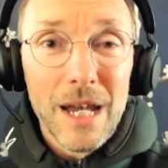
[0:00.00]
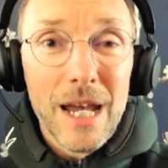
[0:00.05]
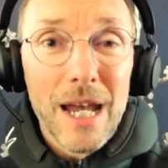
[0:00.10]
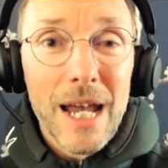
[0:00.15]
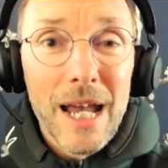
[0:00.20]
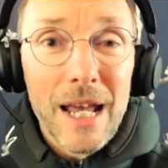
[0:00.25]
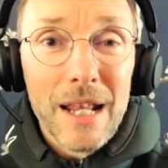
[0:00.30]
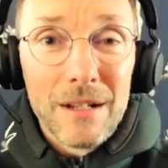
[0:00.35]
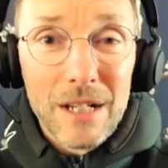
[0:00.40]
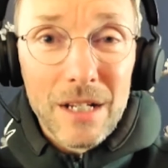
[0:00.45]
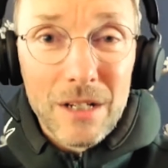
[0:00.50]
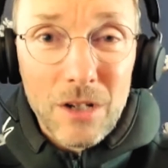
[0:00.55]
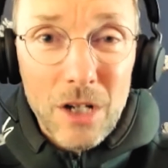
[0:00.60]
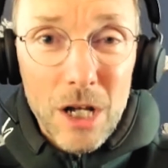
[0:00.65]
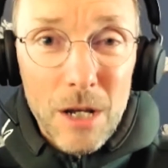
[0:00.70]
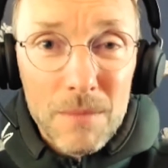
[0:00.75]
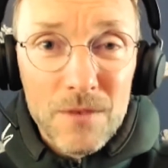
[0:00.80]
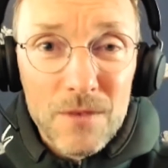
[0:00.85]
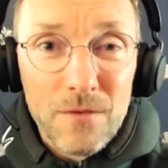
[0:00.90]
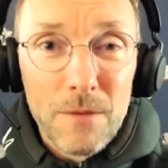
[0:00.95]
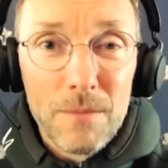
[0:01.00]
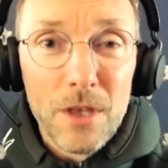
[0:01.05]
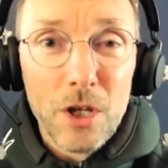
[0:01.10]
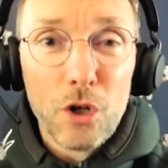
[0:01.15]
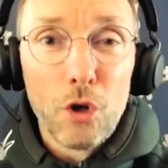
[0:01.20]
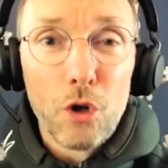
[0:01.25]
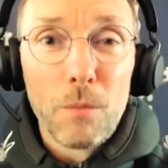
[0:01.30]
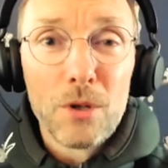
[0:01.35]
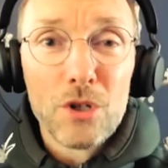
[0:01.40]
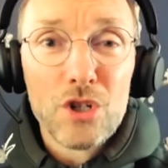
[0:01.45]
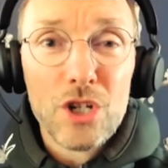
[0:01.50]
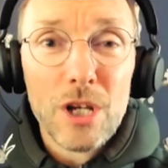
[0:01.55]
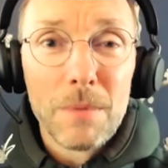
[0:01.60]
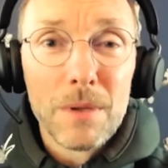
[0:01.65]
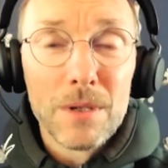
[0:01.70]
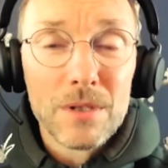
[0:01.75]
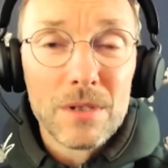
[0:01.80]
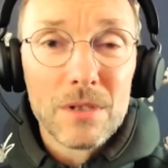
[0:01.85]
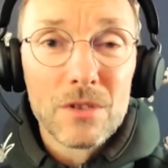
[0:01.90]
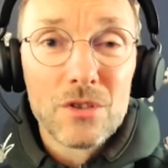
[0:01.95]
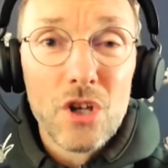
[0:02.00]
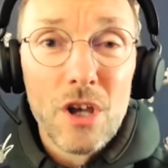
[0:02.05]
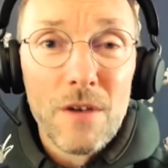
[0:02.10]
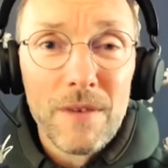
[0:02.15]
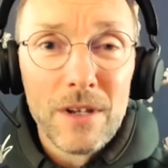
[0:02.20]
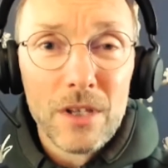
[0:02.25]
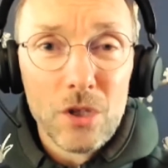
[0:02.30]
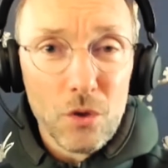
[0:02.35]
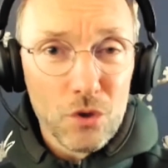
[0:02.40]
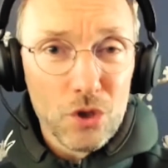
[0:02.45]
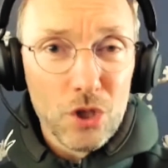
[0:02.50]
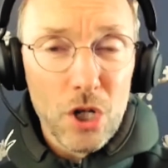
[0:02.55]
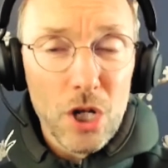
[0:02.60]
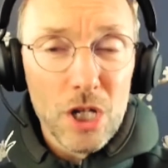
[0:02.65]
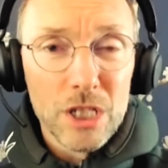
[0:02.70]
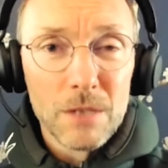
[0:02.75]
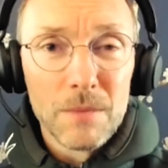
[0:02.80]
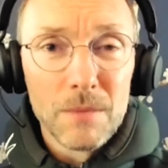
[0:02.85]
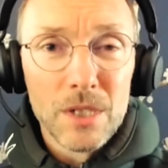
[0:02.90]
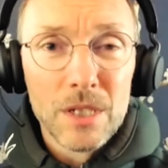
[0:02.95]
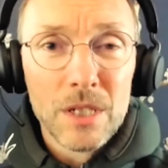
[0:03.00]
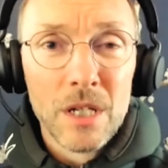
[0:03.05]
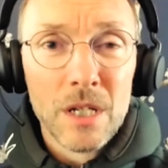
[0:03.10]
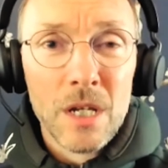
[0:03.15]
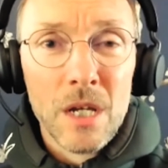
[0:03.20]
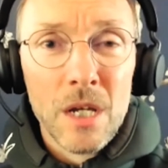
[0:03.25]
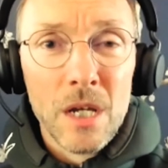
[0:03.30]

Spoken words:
and it comes from the global shippers serving those customers.